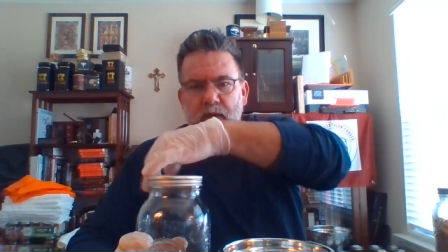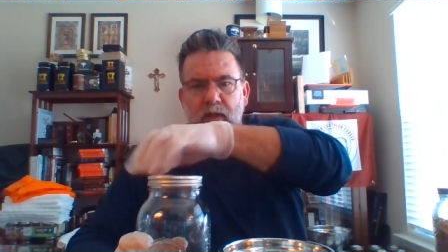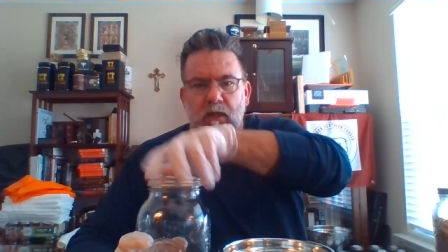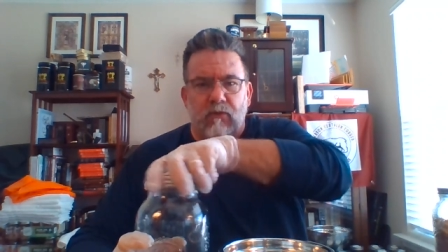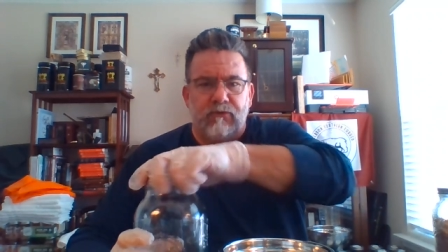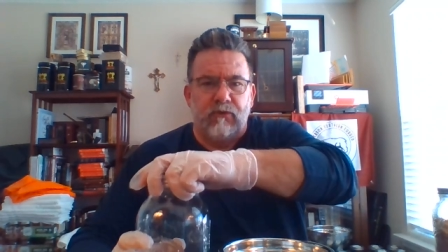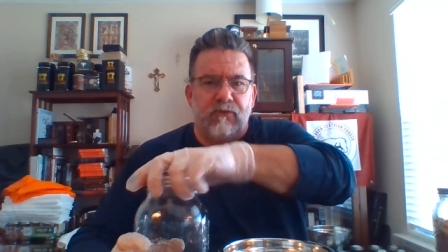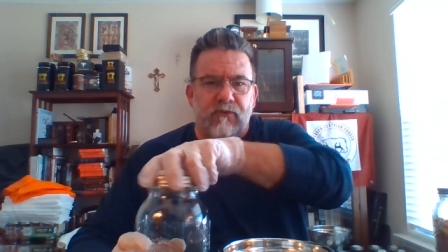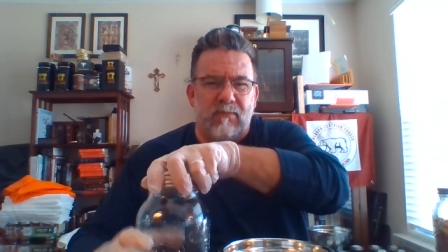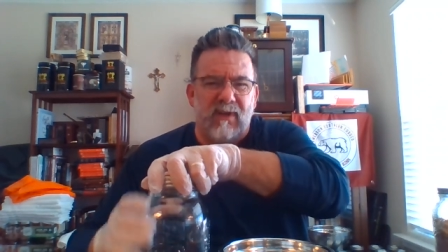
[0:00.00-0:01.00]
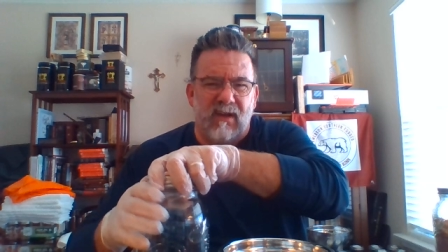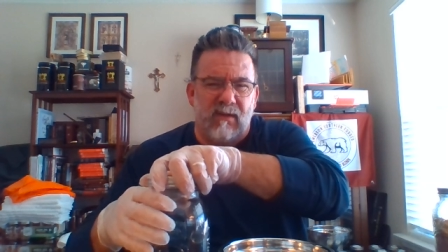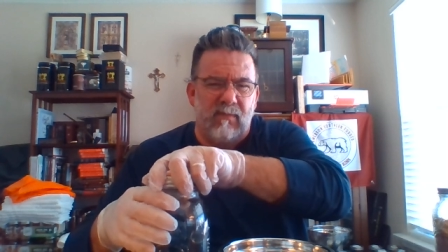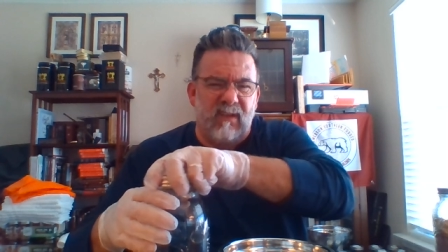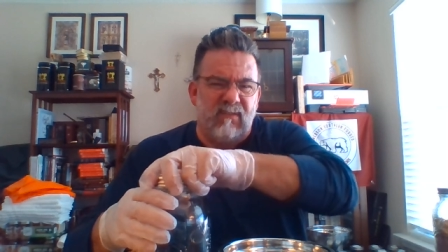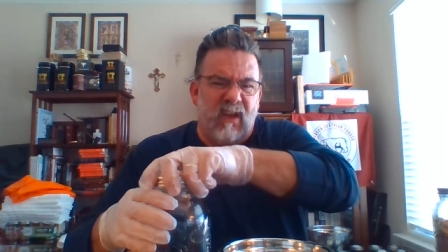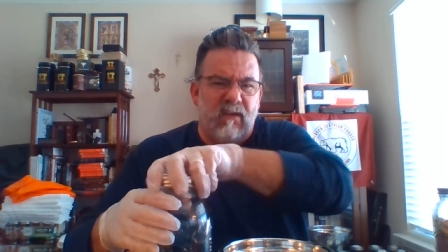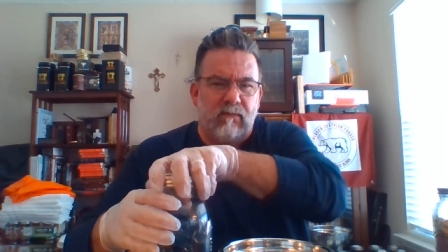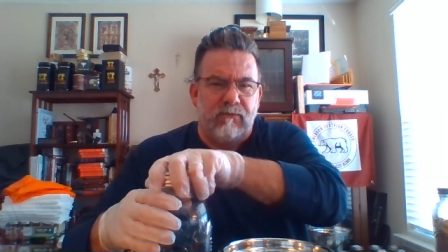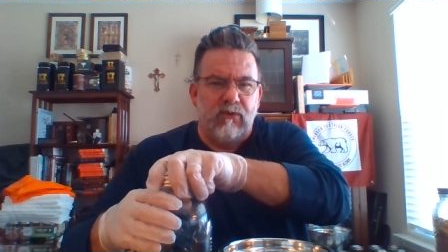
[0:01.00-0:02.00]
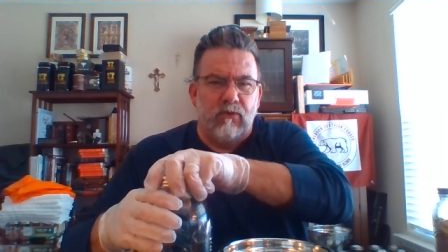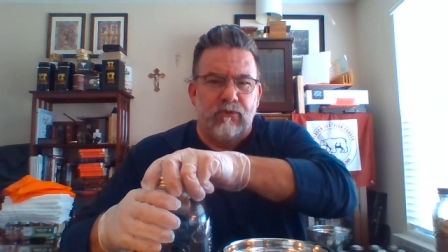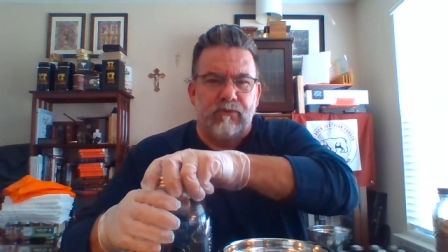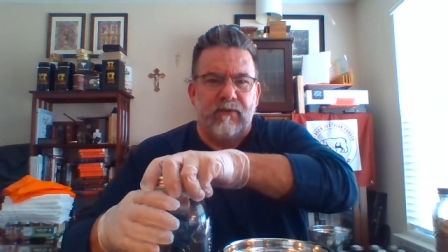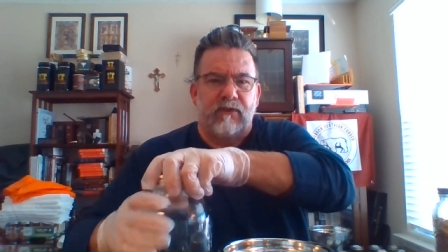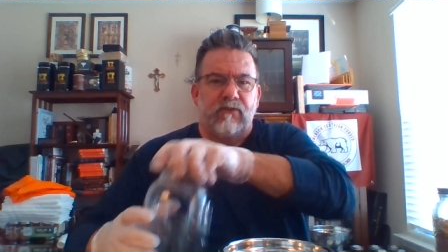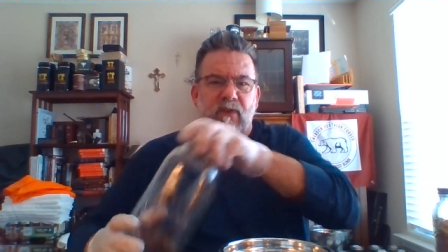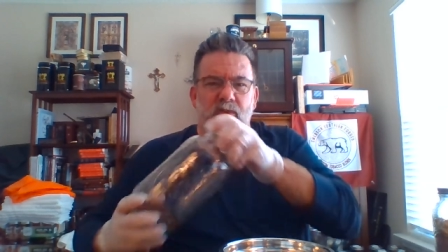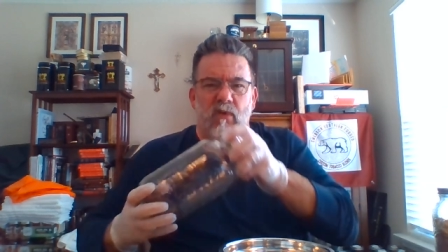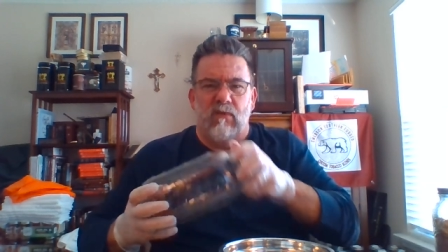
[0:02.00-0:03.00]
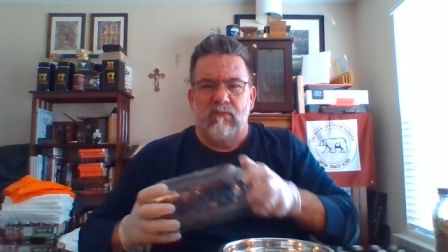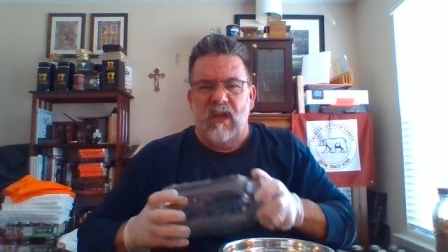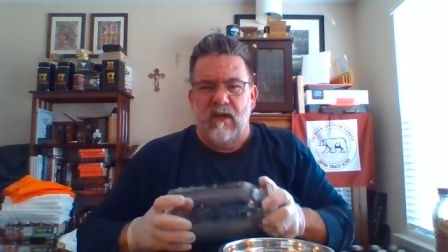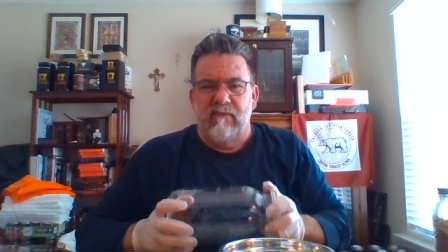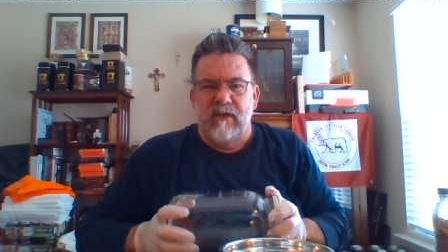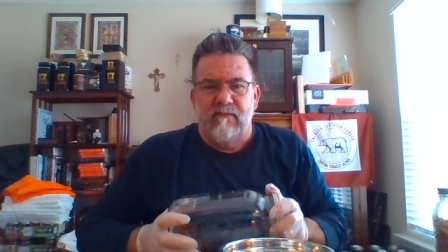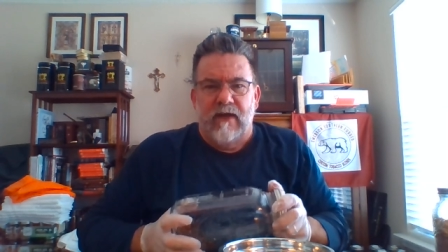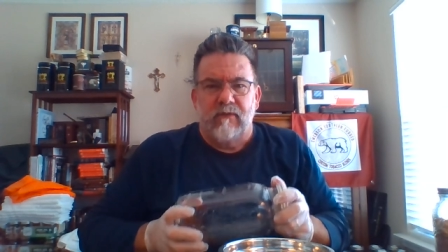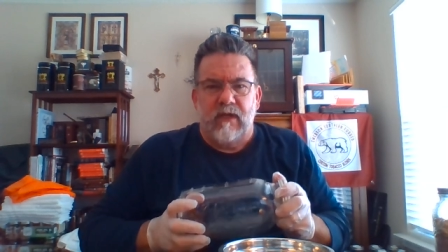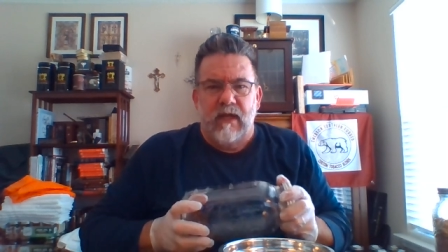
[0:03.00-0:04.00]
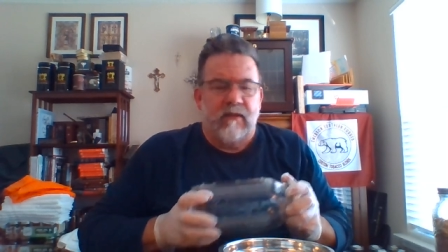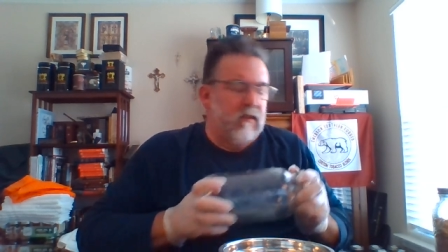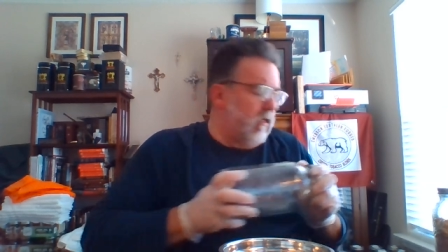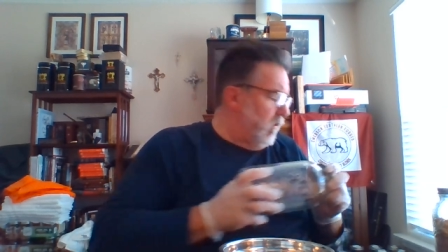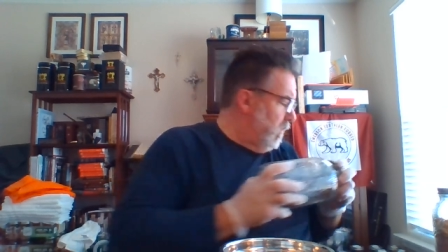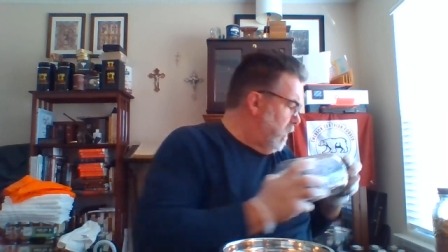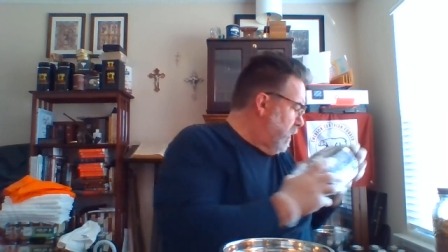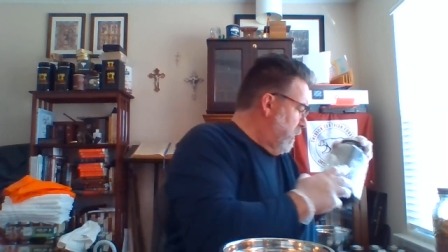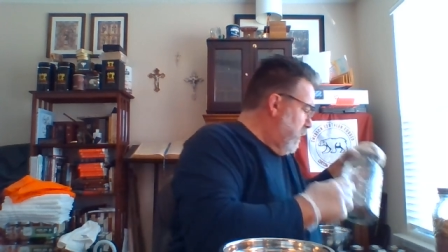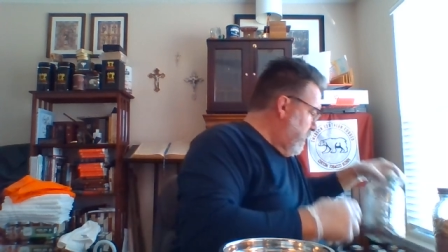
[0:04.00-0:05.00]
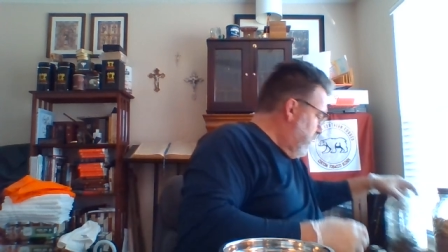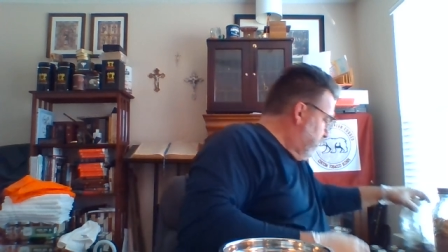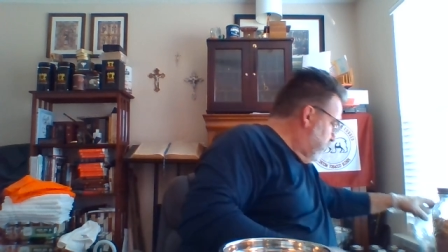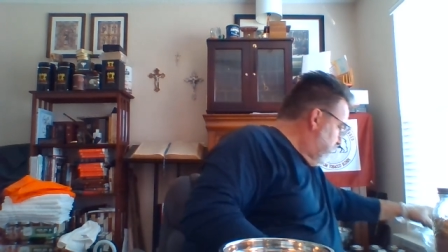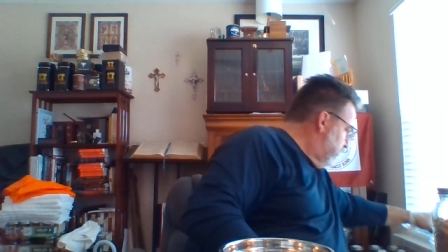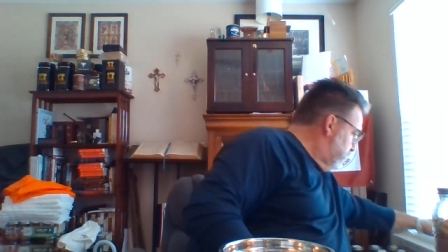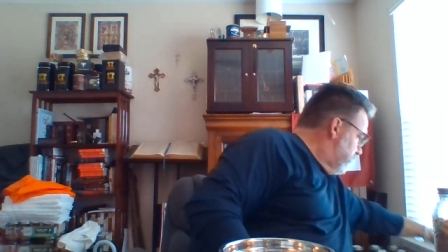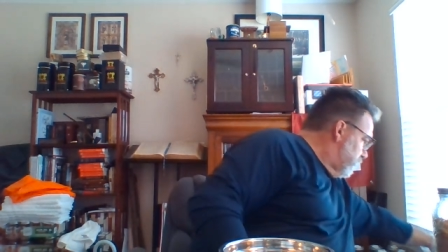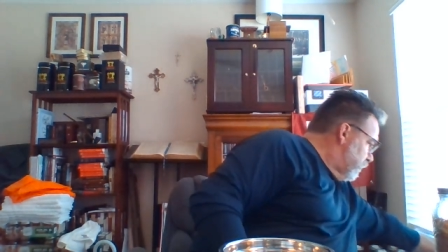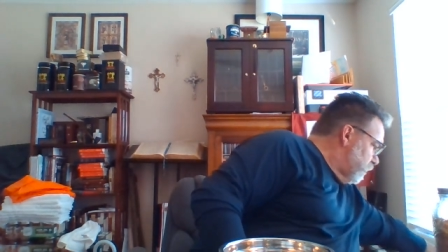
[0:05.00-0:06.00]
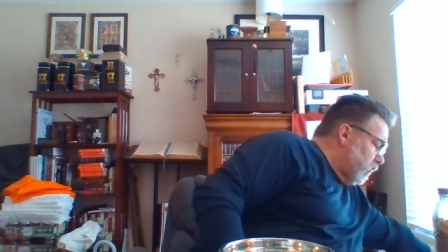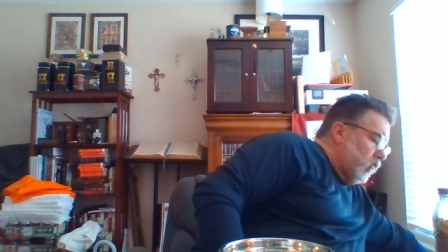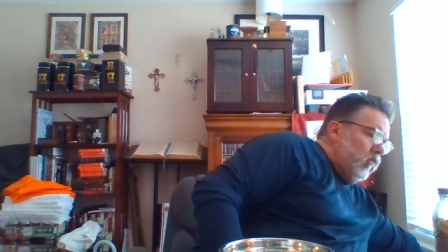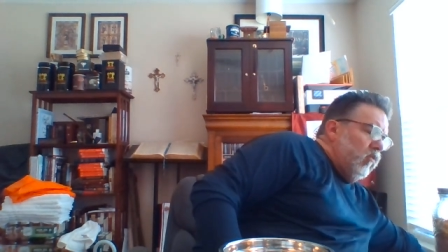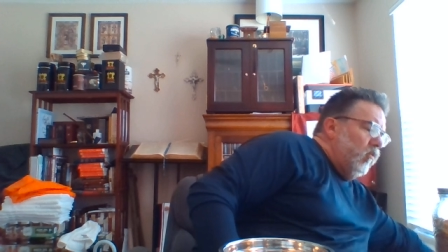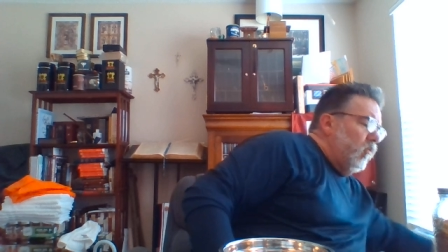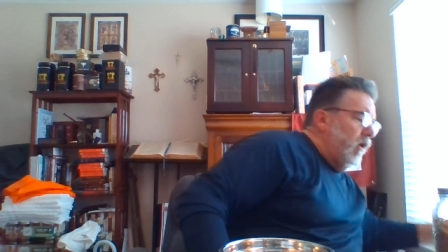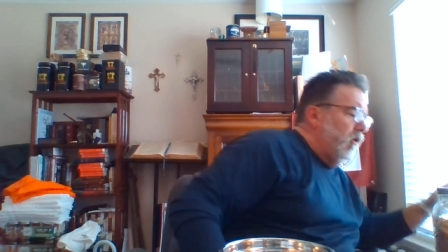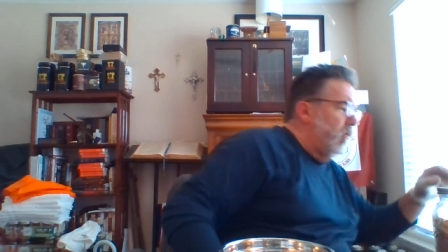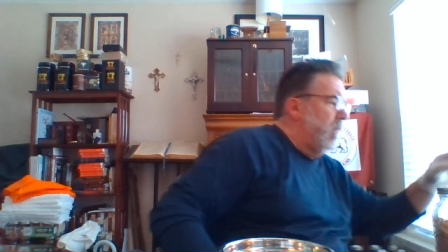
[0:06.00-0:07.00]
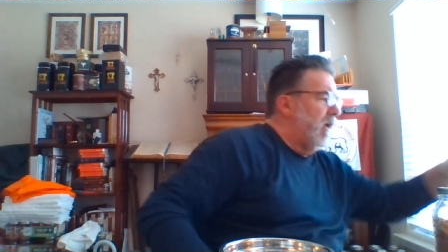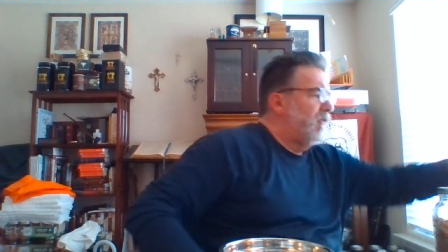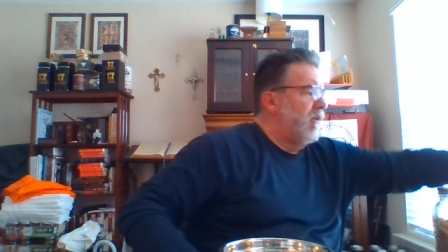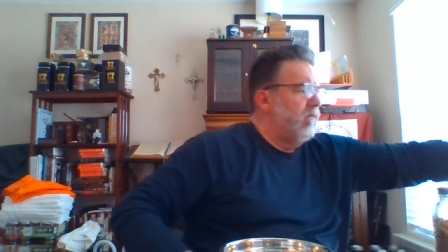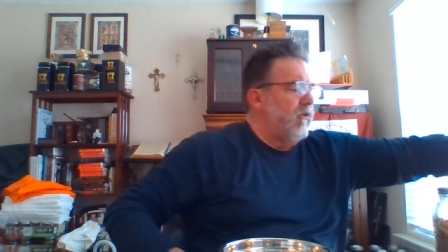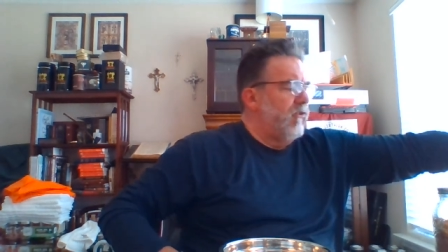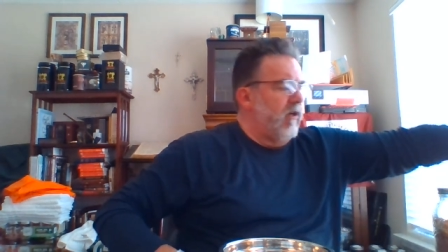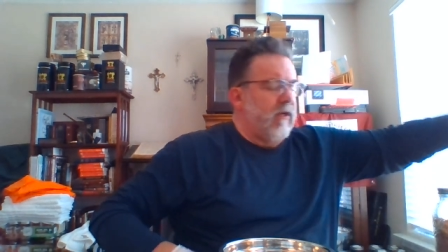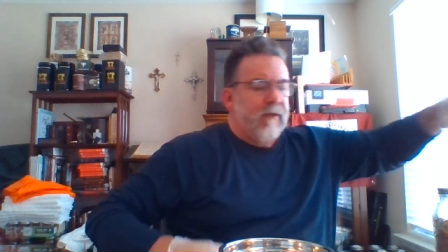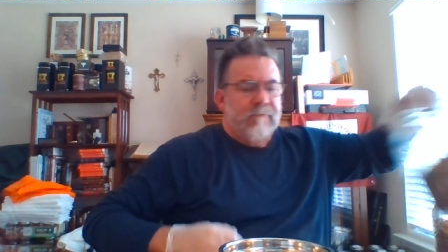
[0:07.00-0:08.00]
You know, as you can see behind me, I've got a few crucifixes on the wall. I'm kind of a devout Catholic. So we go to Mass every Sunday.